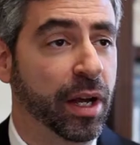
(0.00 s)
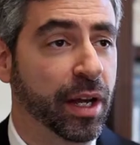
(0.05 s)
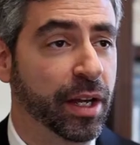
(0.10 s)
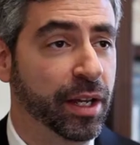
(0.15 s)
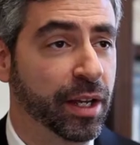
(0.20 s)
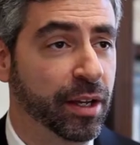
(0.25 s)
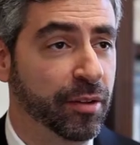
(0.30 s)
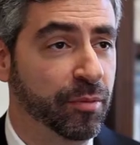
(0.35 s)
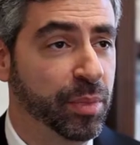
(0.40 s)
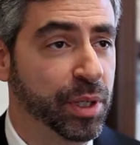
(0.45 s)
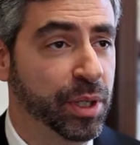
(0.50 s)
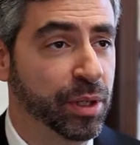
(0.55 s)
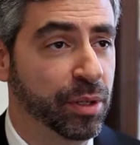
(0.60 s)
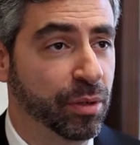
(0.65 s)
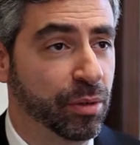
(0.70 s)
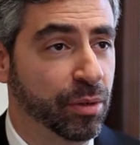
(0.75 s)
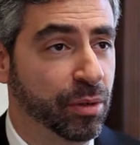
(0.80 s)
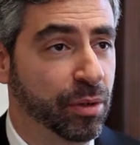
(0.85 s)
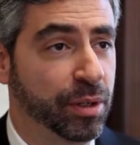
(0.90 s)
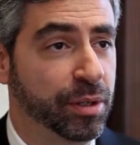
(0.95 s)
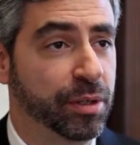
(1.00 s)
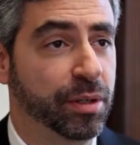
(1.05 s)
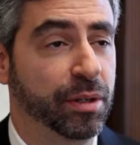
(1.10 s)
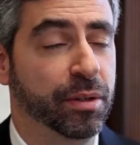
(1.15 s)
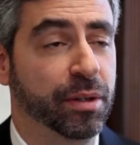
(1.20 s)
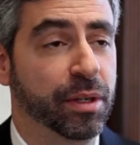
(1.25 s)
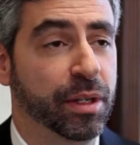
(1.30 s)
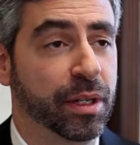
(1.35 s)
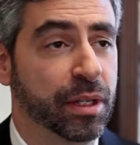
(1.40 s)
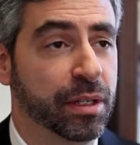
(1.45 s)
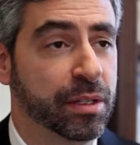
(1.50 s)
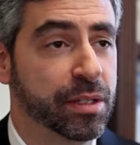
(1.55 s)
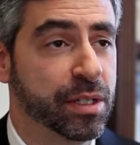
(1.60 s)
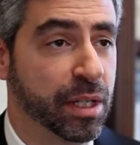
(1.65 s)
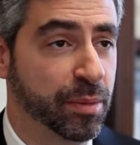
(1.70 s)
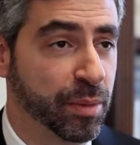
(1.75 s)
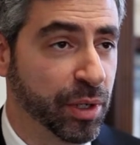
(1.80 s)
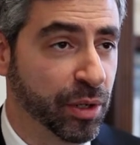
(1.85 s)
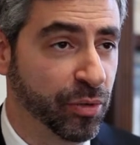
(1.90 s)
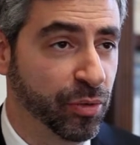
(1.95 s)
I have been on the
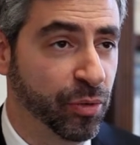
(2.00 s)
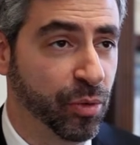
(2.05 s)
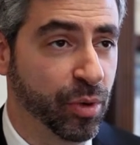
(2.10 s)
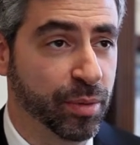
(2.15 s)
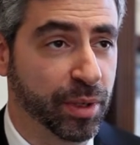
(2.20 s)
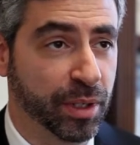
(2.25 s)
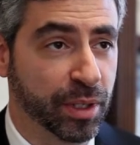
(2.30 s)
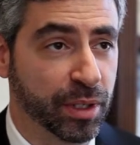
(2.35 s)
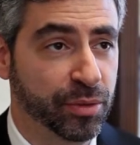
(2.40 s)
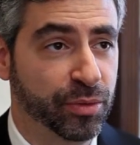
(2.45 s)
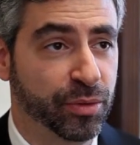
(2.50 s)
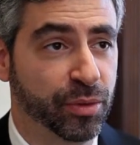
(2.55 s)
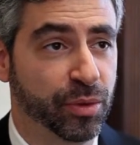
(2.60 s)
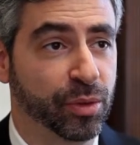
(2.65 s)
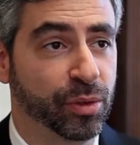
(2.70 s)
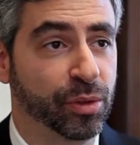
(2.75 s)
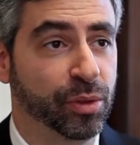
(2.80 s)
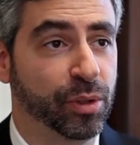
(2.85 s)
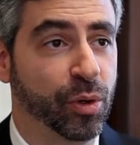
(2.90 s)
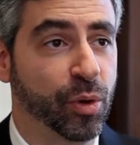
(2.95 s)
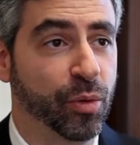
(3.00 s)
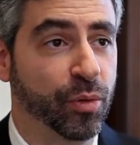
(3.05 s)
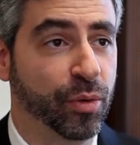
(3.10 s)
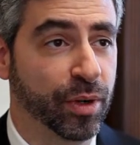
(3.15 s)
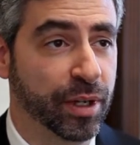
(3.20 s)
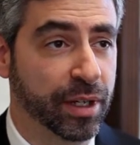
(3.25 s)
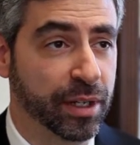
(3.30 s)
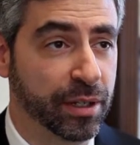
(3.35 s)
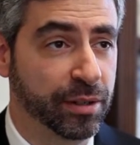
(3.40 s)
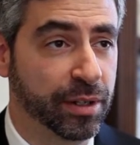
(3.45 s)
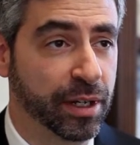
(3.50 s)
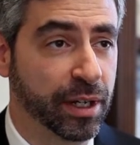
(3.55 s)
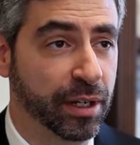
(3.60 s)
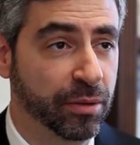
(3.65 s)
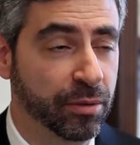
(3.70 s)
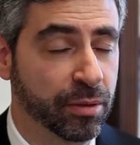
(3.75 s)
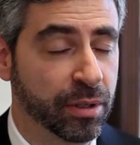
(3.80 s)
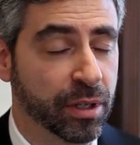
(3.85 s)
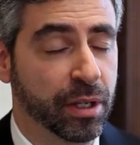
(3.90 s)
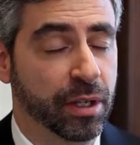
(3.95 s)
slimming formula for over a year
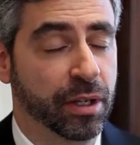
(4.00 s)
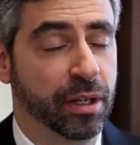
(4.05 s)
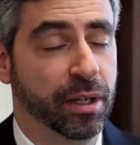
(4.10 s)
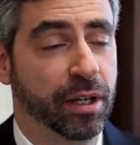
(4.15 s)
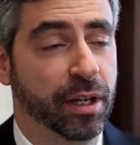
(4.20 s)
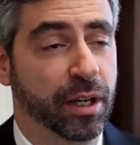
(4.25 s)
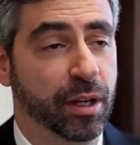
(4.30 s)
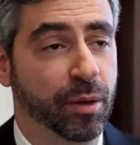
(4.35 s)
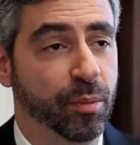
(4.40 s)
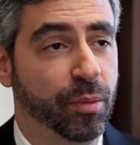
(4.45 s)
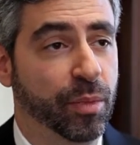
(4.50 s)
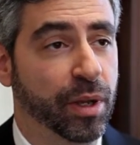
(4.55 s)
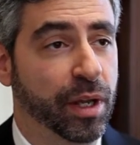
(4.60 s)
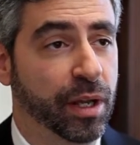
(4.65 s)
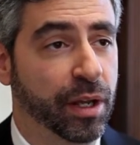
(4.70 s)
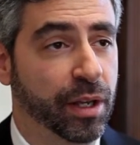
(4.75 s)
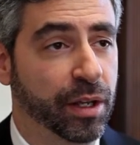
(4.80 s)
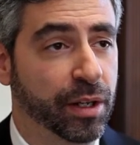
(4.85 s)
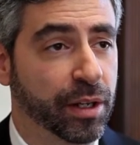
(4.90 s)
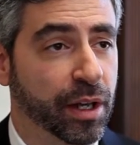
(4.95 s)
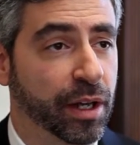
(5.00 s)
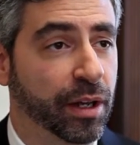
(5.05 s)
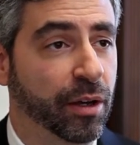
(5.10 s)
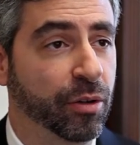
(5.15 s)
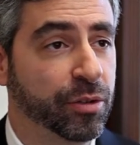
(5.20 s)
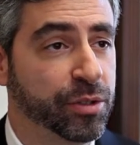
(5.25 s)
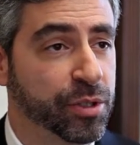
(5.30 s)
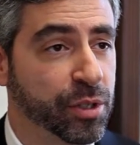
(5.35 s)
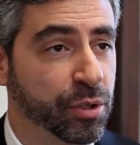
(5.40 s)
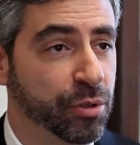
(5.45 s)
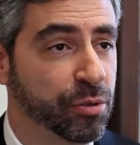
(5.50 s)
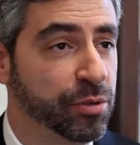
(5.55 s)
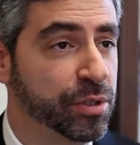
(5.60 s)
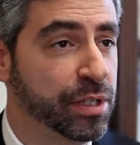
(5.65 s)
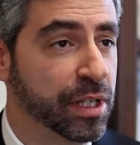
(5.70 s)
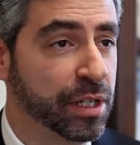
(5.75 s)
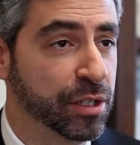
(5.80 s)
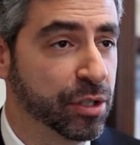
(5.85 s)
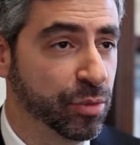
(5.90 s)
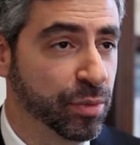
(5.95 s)
now, and I also
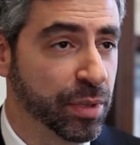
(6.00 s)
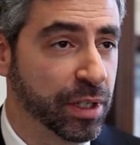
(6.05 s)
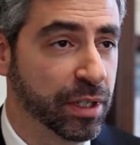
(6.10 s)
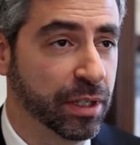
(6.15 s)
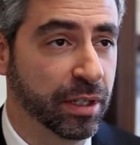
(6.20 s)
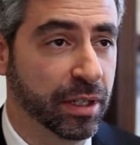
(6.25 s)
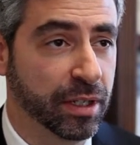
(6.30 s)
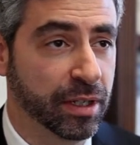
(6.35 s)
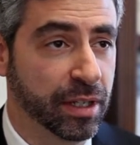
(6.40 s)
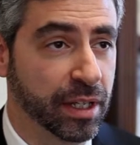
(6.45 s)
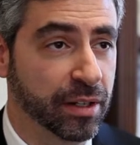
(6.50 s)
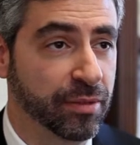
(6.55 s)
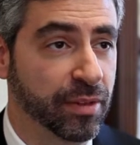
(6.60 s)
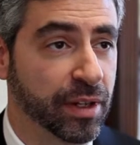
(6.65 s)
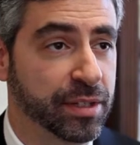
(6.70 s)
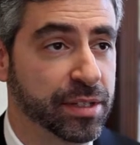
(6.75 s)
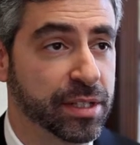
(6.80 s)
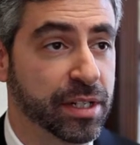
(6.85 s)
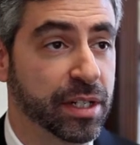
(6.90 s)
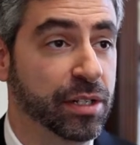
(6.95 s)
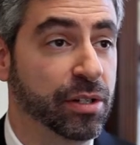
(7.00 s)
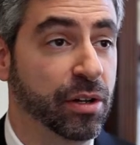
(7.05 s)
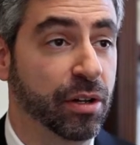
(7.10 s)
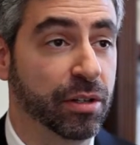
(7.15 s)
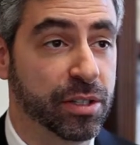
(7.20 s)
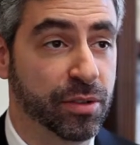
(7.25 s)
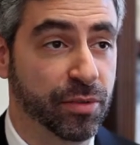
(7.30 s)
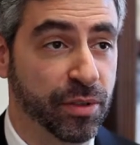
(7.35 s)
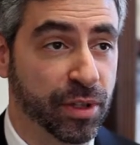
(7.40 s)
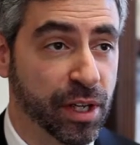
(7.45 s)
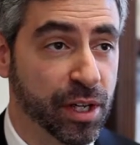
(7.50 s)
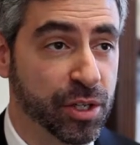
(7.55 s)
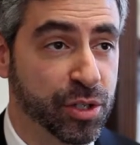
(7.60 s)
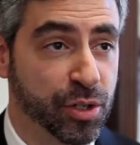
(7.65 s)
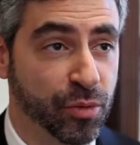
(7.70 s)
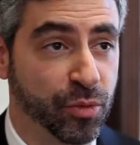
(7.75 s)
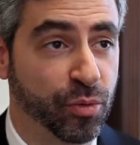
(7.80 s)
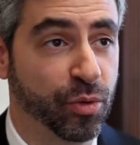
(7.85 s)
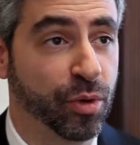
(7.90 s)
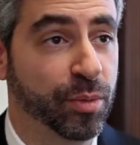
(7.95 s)
use intermittently the advanced
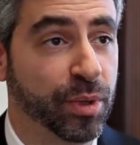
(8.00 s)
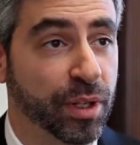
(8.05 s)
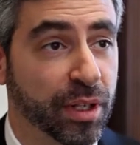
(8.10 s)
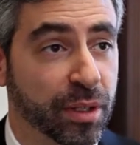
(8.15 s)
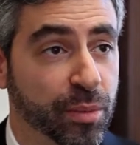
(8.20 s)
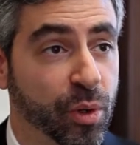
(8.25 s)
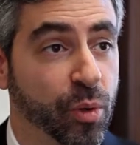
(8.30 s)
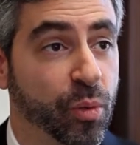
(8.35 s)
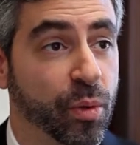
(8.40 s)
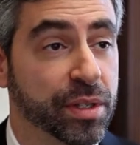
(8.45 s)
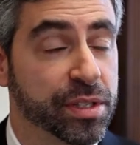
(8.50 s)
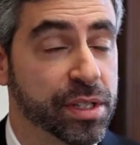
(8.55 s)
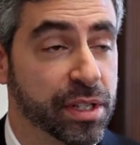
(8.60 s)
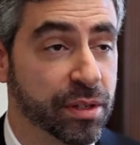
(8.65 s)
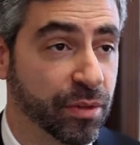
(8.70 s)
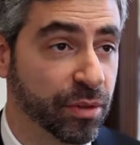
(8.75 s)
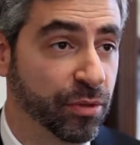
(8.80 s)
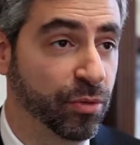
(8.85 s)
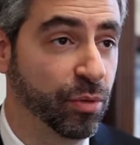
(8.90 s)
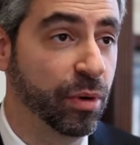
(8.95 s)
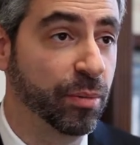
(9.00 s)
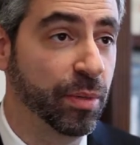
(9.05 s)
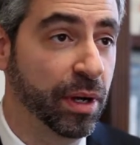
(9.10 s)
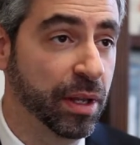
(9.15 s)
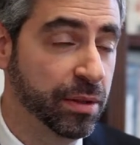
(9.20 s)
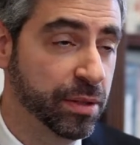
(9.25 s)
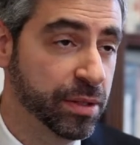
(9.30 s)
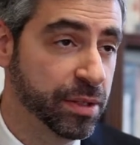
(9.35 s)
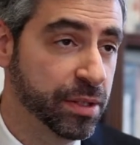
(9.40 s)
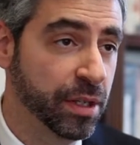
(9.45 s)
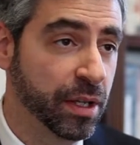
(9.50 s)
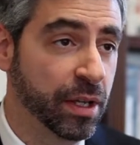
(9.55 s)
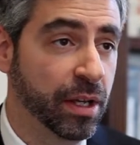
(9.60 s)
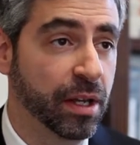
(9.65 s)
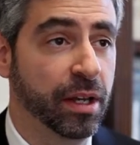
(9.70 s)
detoxification formula about once every 4 months.